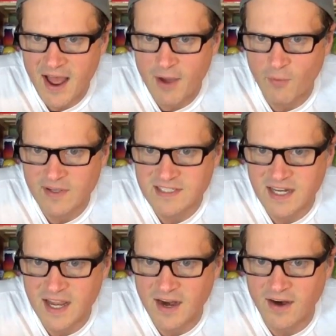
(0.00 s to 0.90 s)
I wasn't
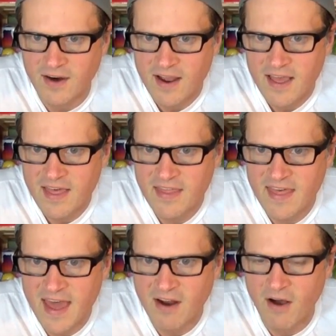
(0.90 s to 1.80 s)
here
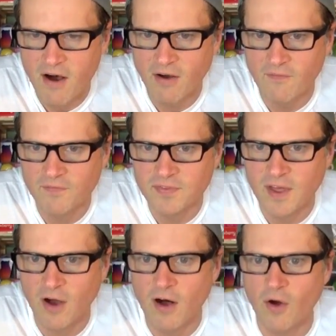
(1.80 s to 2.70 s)
that the
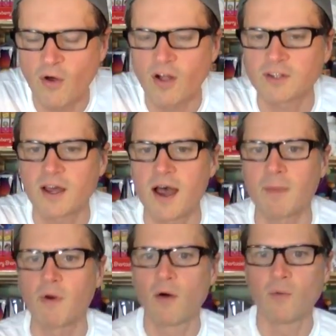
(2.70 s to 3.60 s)
whole
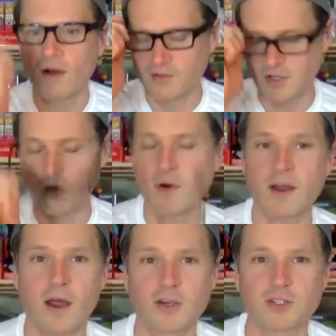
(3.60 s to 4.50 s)
time. Well, you know what?
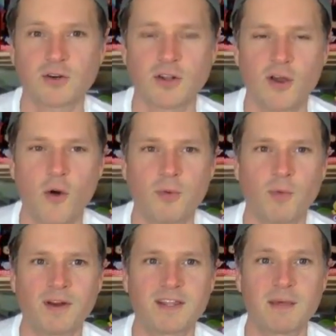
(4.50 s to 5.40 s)
I certainly hope you
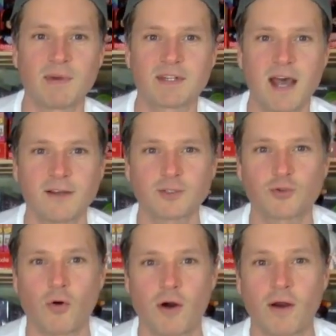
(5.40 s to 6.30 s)
went to the Mattel
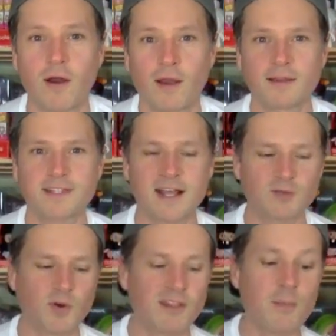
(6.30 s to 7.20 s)
store because that's
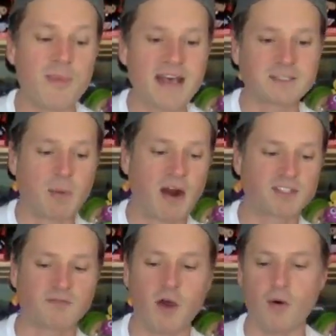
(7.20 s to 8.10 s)
one of the best parts
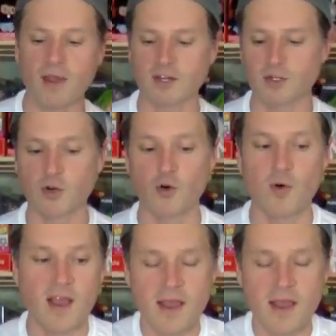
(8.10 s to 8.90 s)
of going to